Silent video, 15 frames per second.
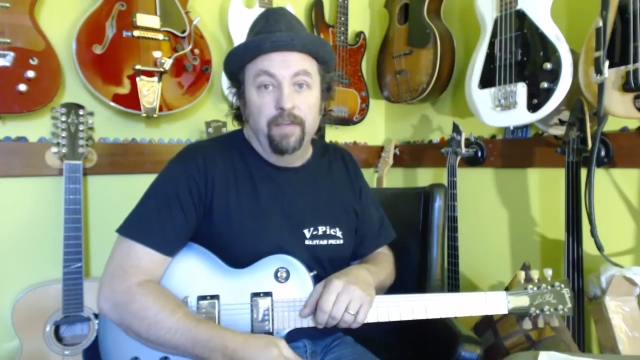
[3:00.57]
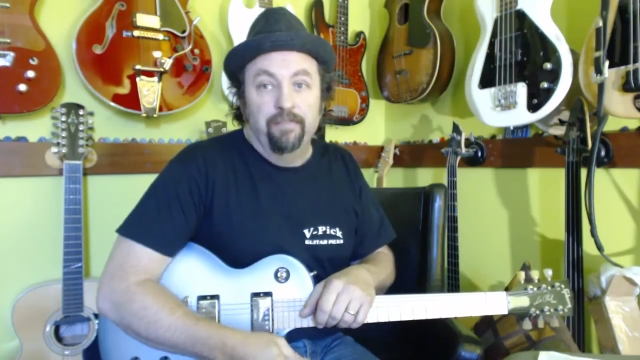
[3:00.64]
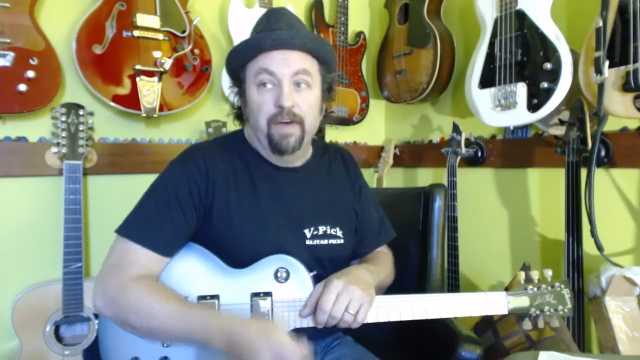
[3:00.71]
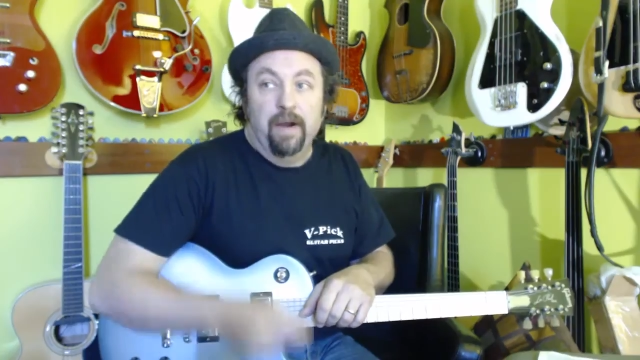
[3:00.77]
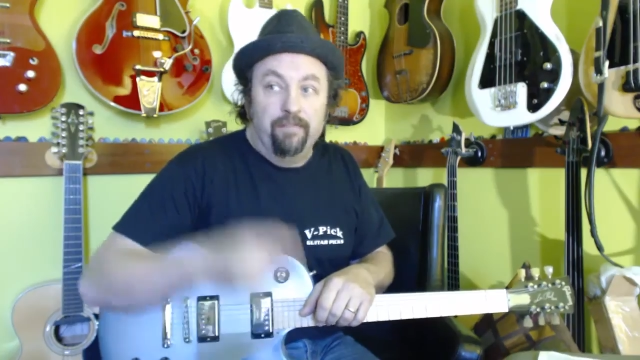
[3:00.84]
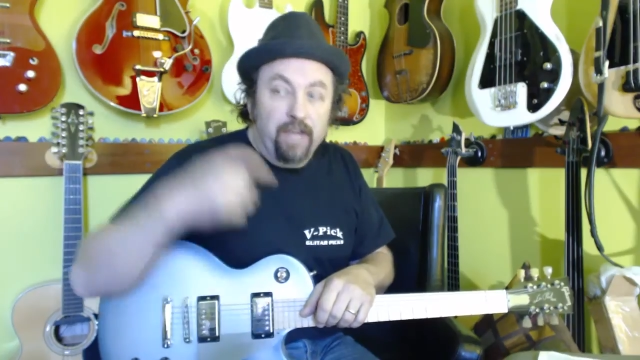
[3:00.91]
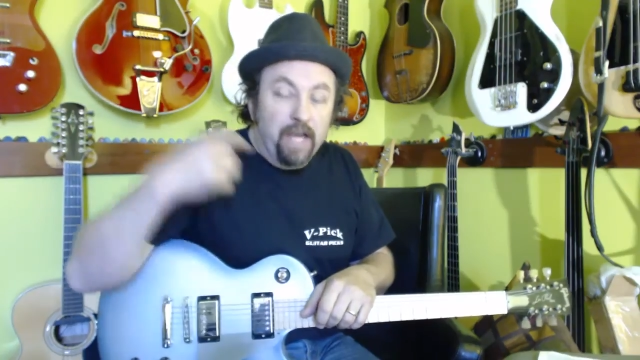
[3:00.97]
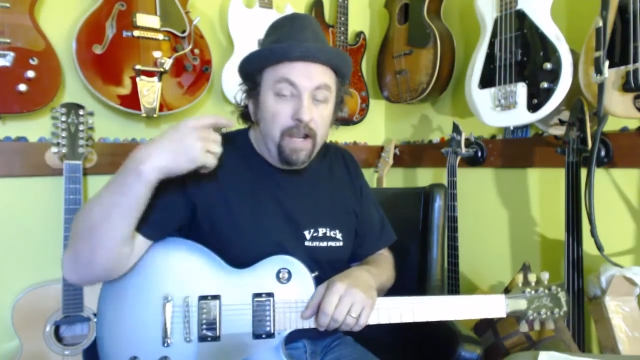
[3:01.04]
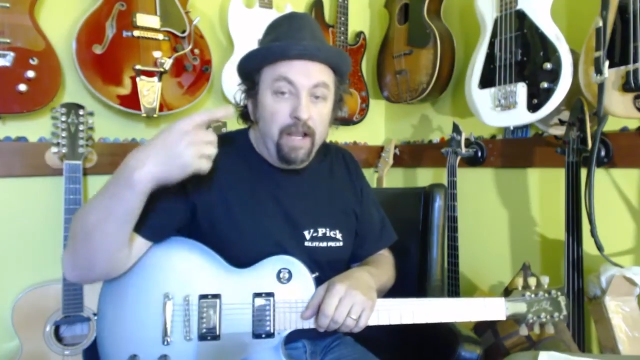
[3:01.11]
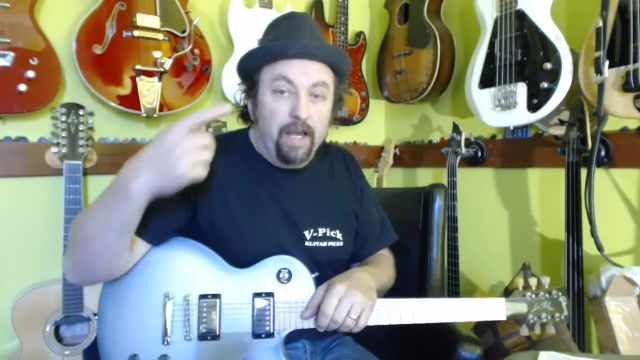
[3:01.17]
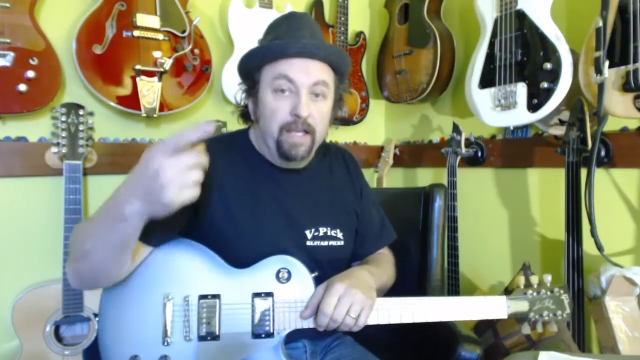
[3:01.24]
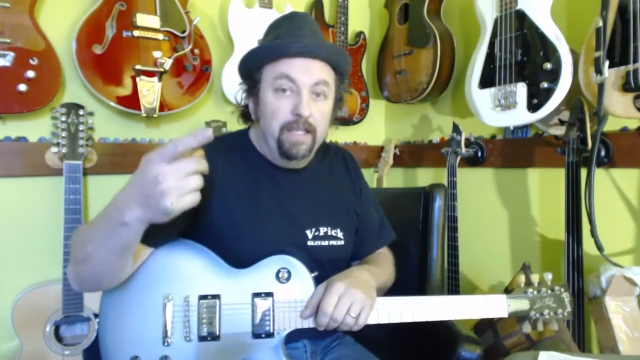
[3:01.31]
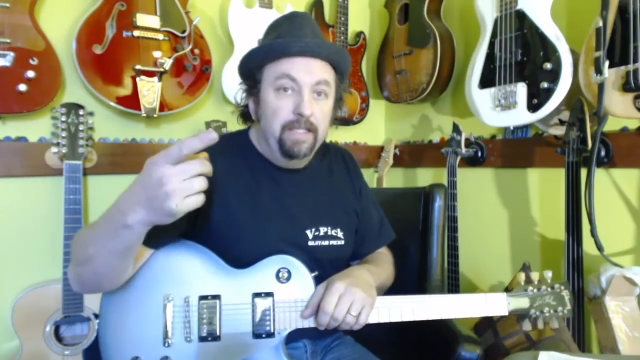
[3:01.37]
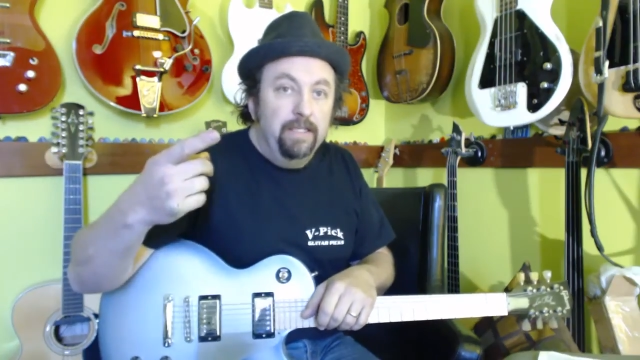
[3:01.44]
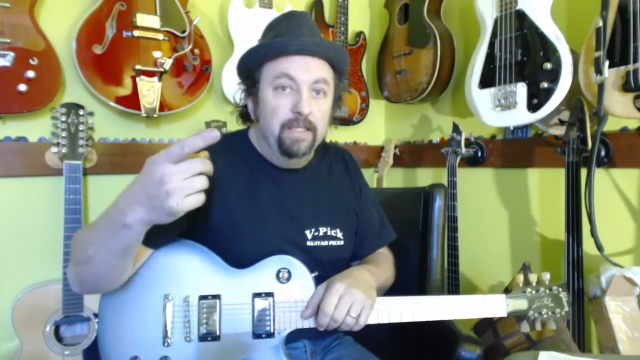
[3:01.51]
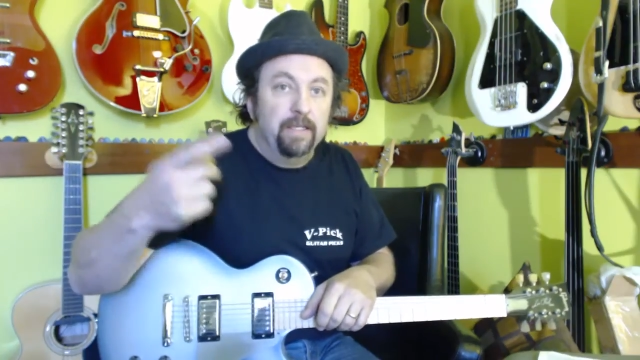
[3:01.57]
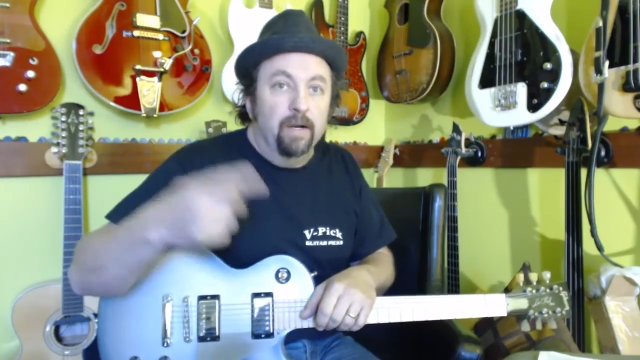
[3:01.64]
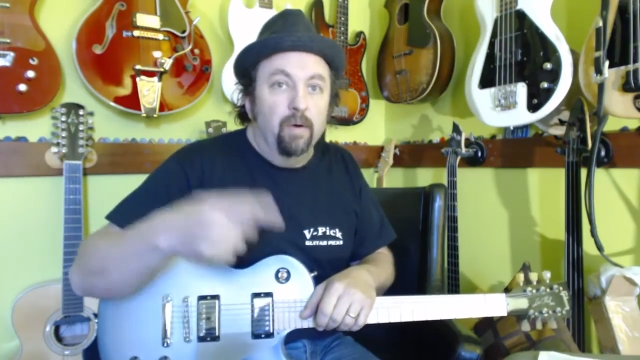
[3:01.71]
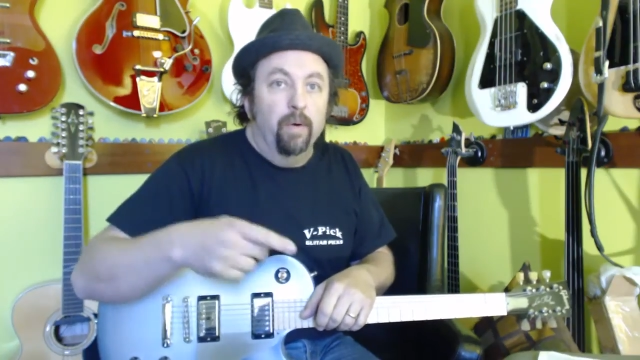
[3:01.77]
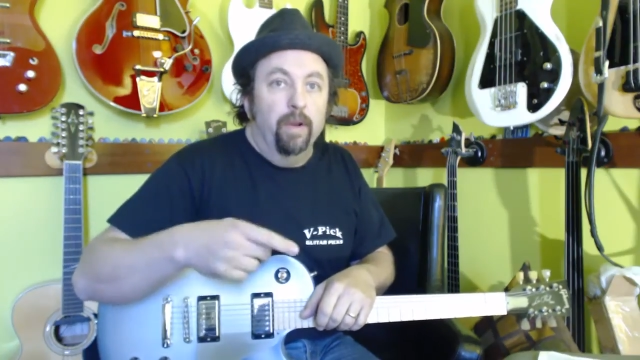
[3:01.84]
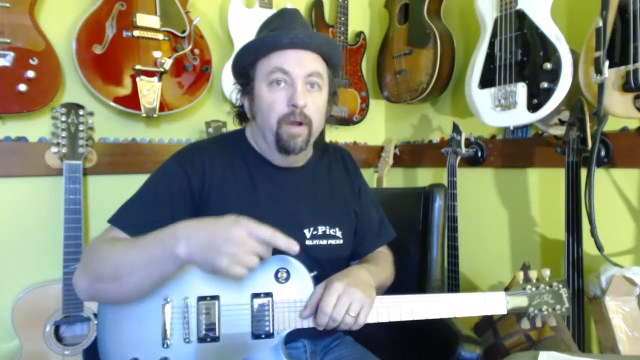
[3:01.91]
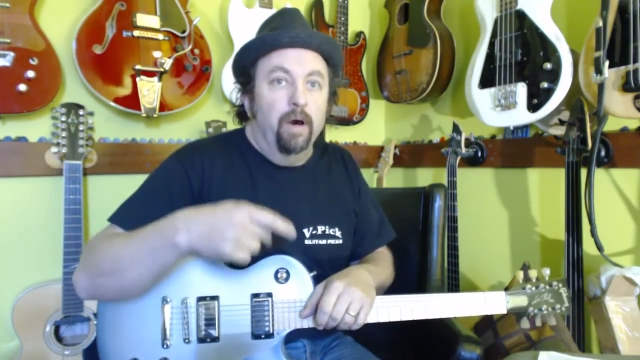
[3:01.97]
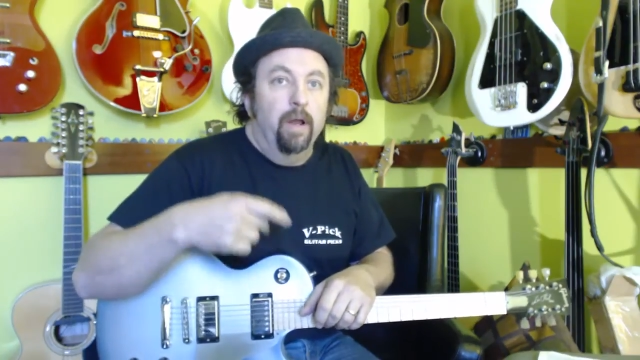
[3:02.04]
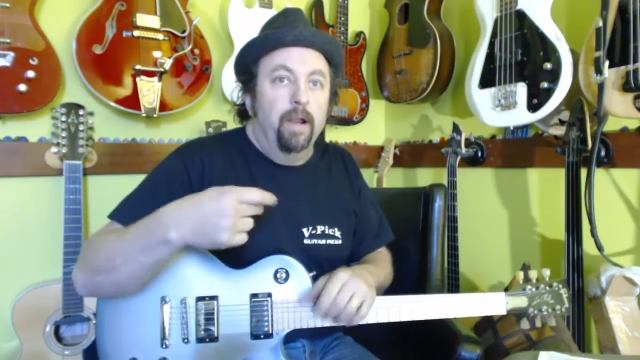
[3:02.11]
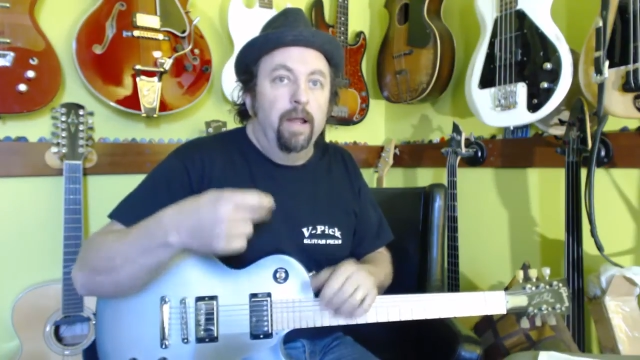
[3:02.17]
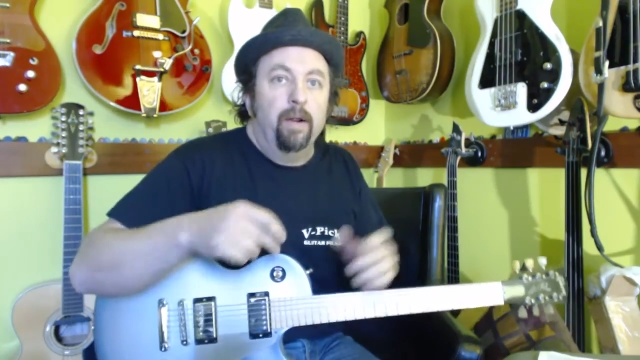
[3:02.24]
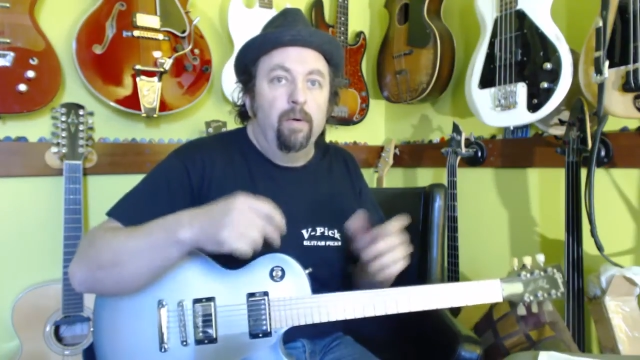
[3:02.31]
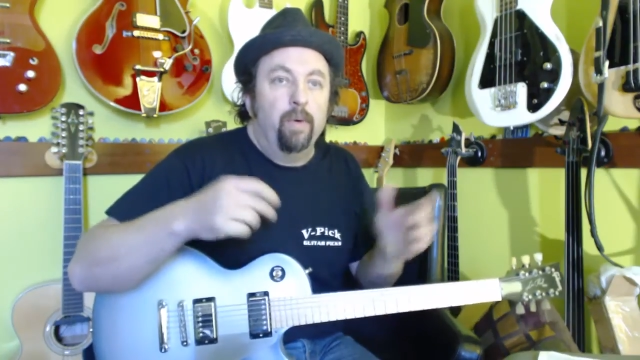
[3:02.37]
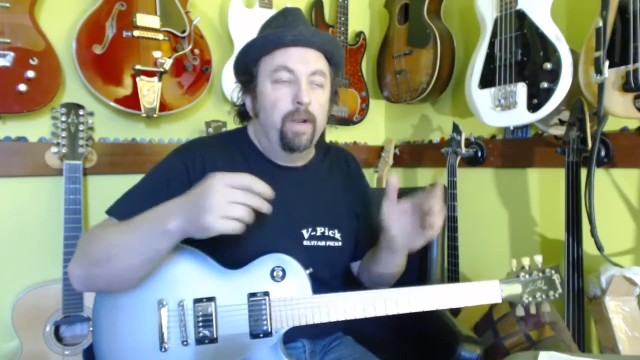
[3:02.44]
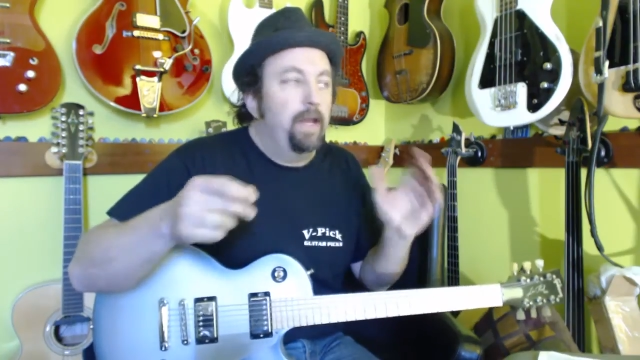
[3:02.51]
If I've got an idea going on and
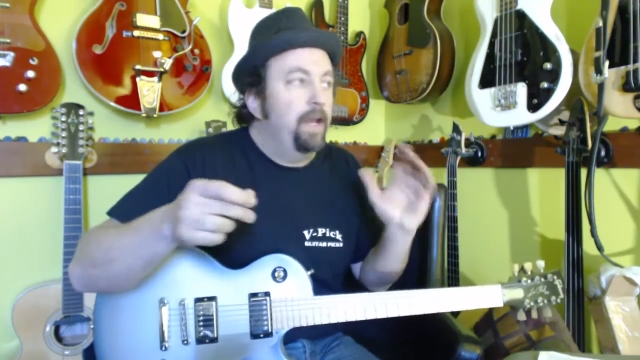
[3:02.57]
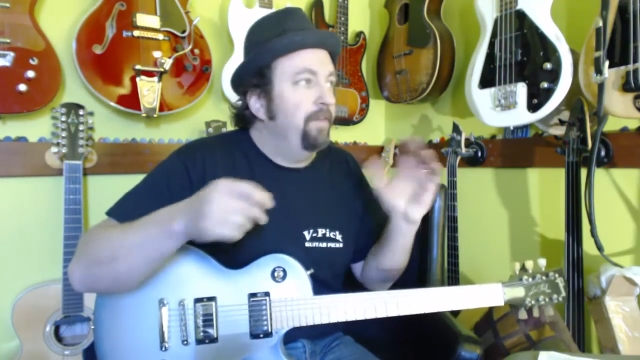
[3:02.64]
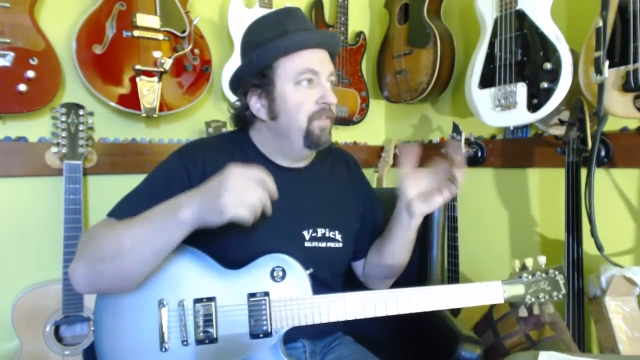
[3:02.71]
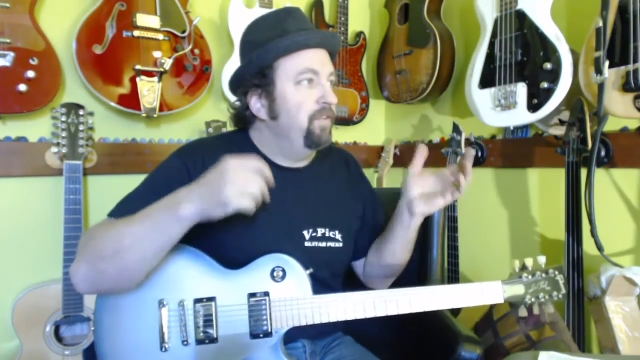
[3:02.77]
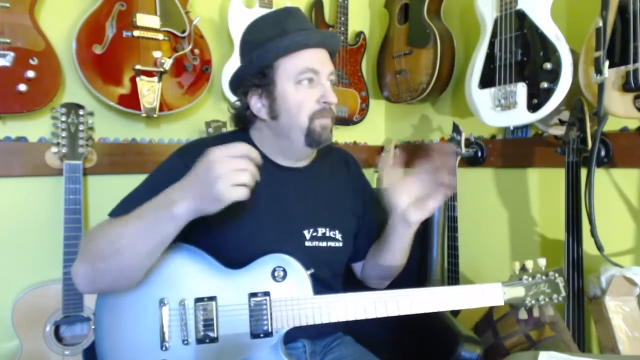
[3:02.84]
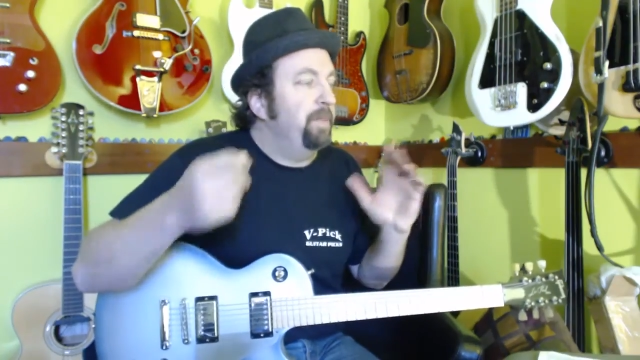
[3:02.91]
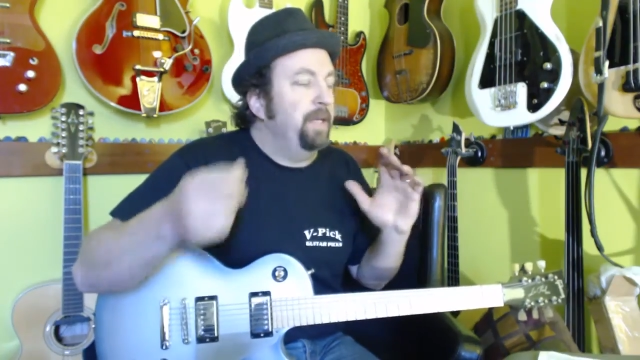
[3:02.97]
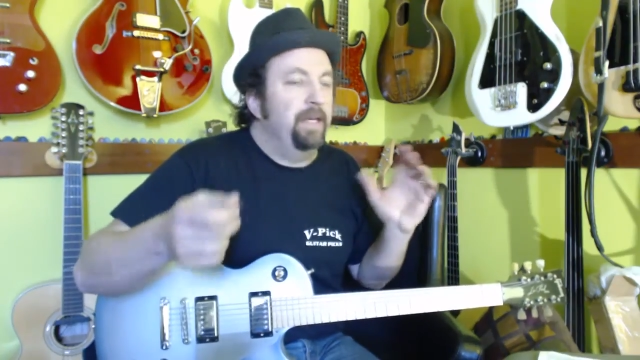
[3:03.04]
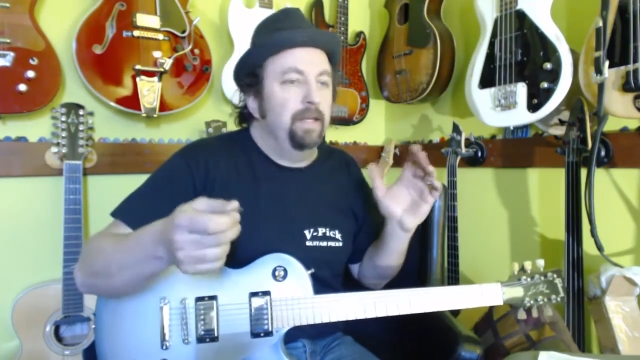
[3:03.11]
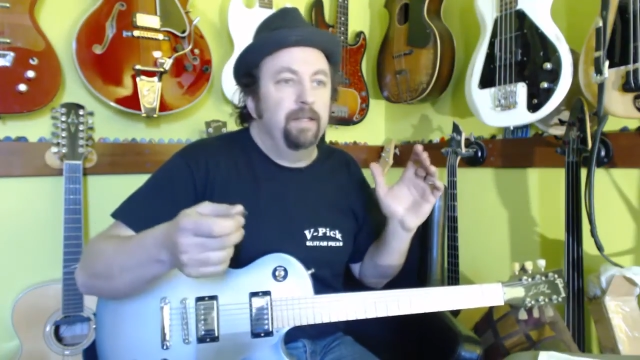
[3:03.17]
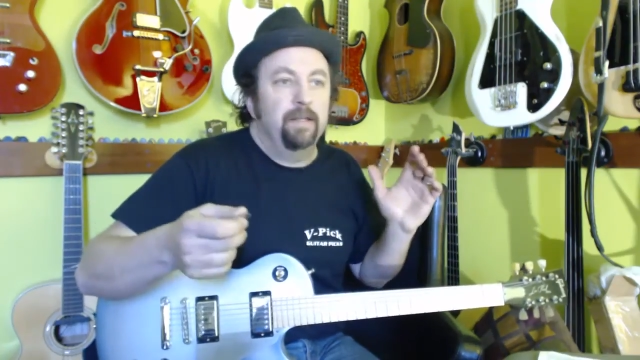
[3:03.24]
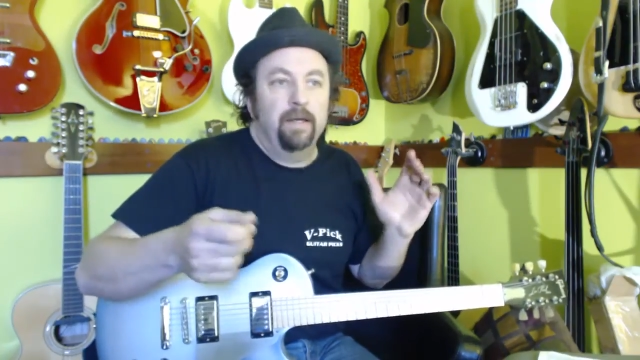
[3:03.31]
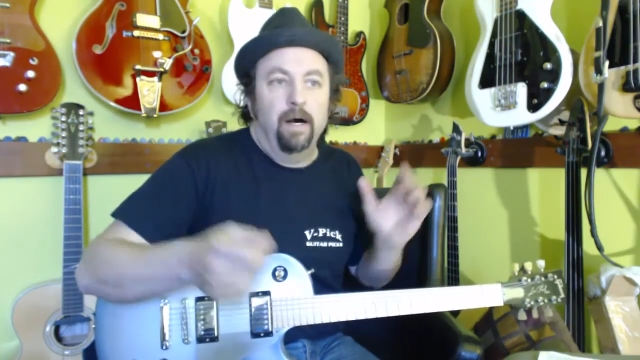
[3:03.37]
I don't want to have to spend